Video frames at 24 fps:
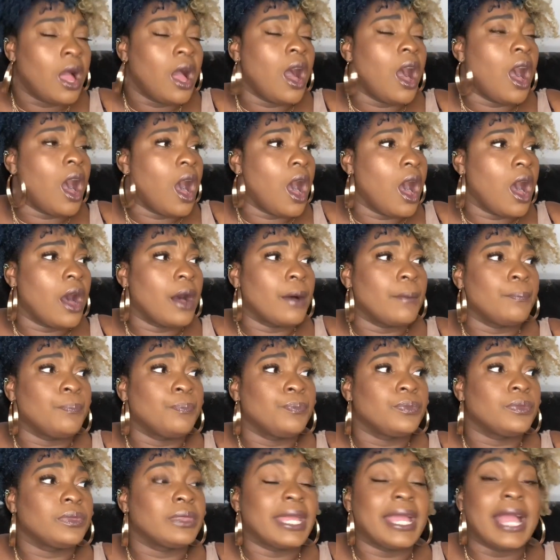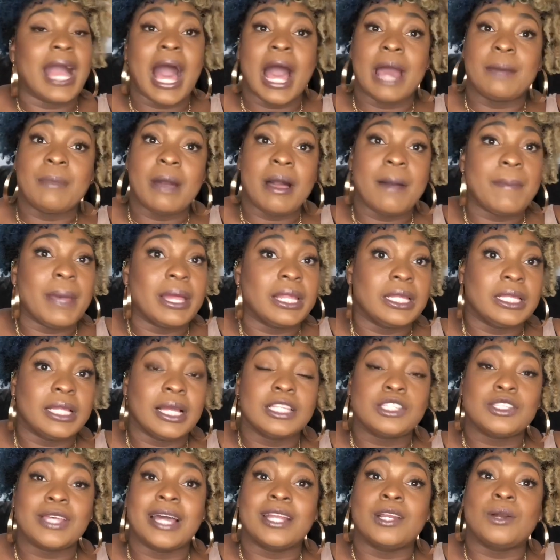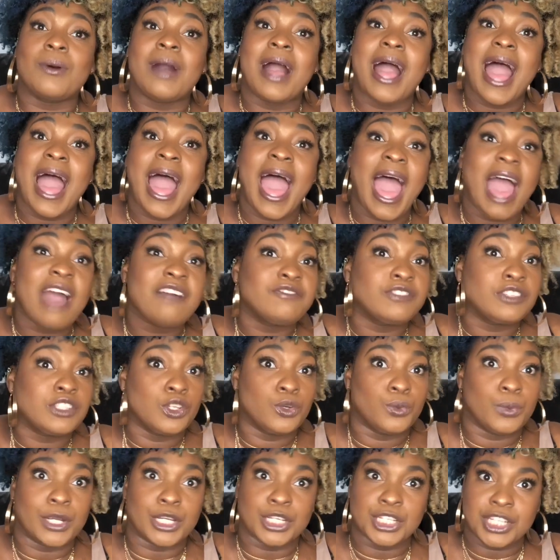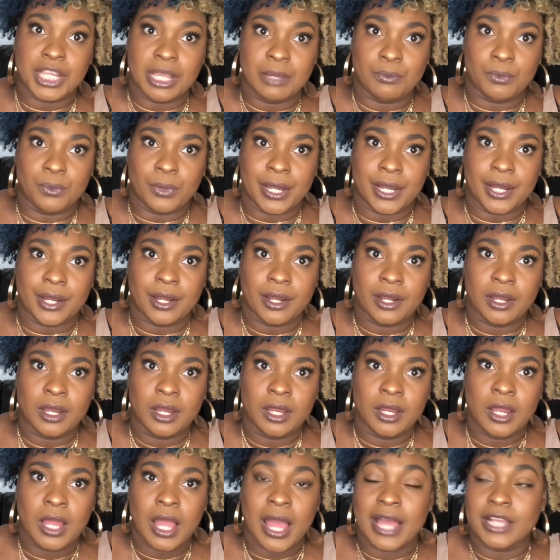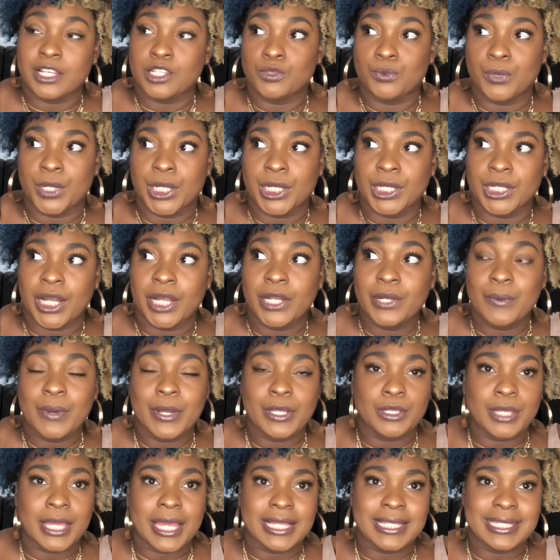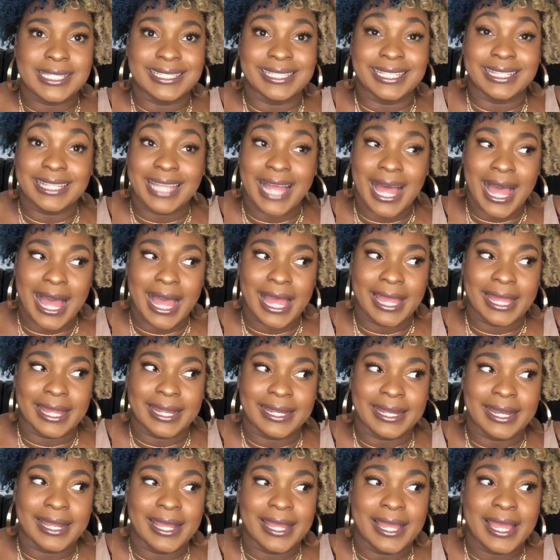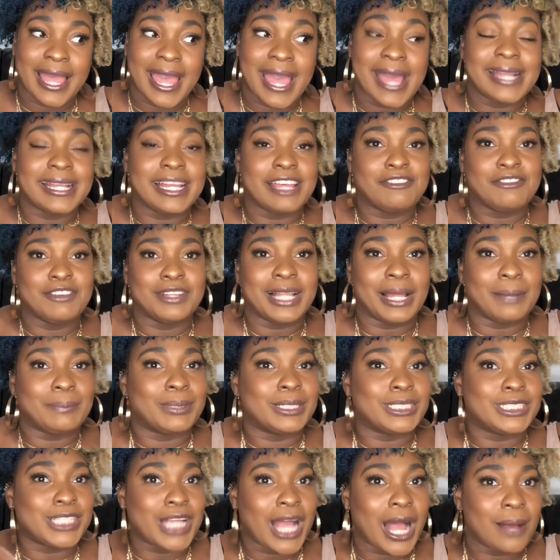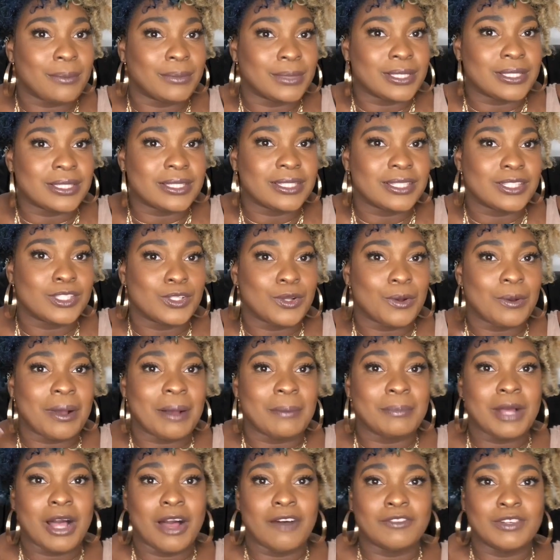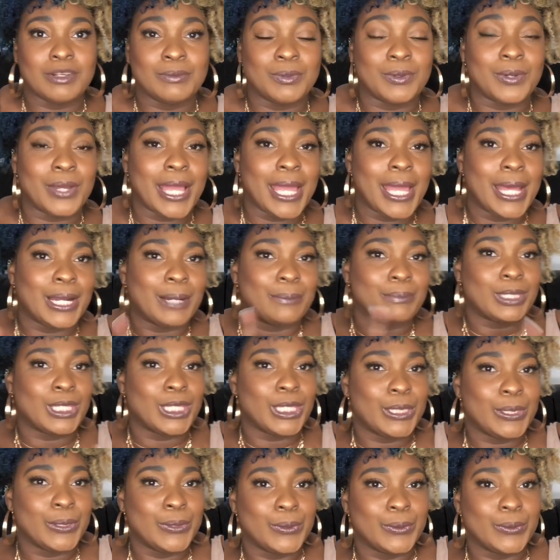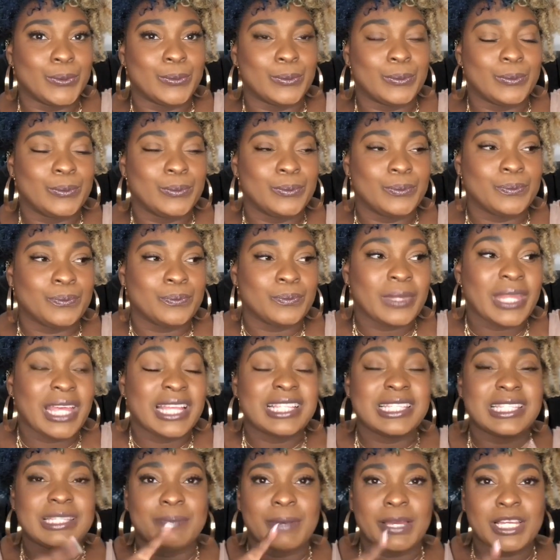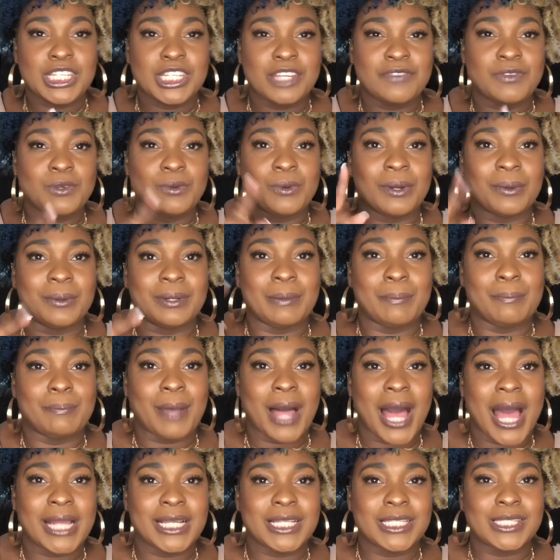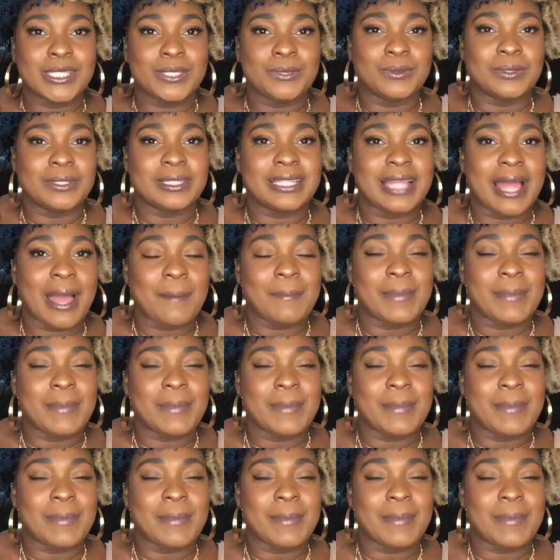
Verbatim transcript: Um, they hide my belly line, so I don't have to wear shapewear. I just wear good underwear, and you can't see the line, and they feel like pajamas, so I'm comfortable and I'm cute. Especially if you wear with a bodysuit, that